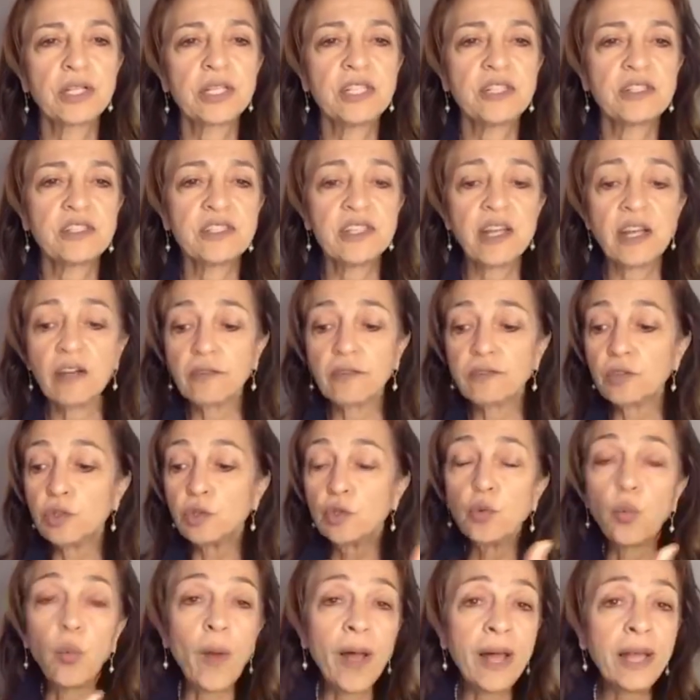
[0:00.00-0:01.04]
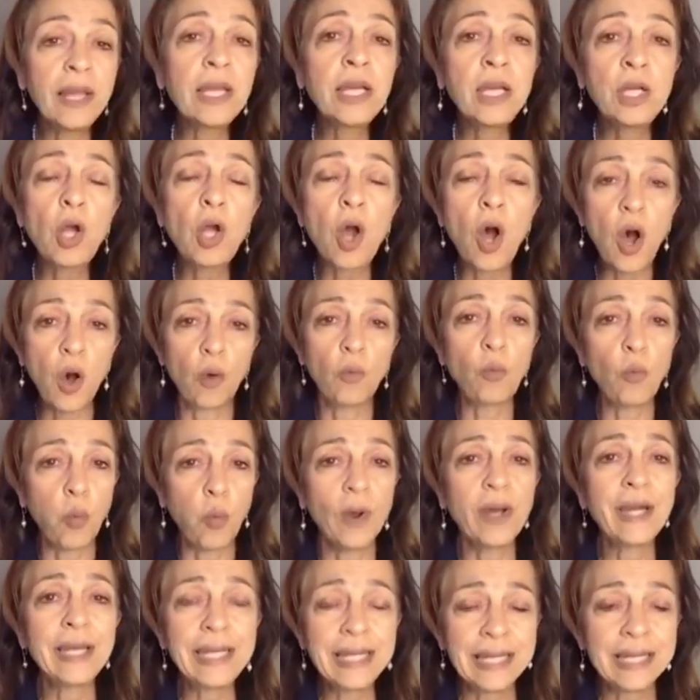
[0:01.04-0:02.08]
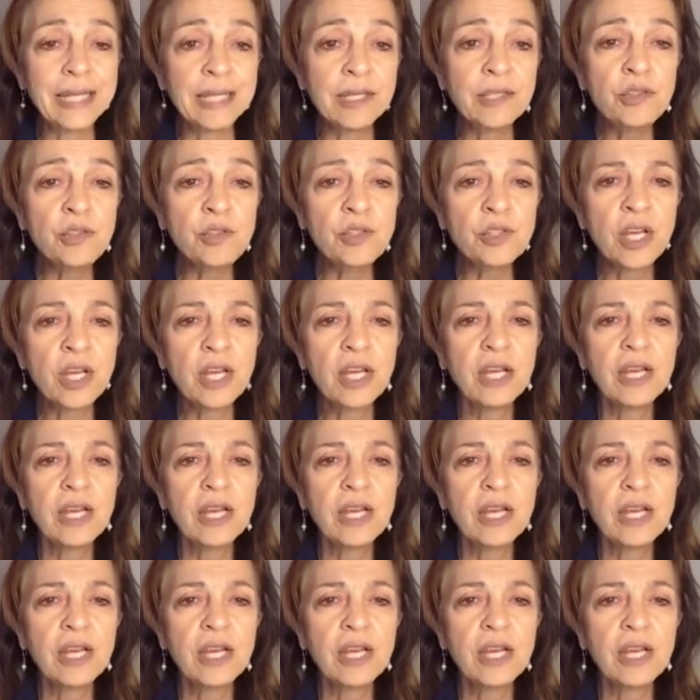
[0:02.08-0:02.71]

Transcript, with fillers: Instead of dwelling on what is,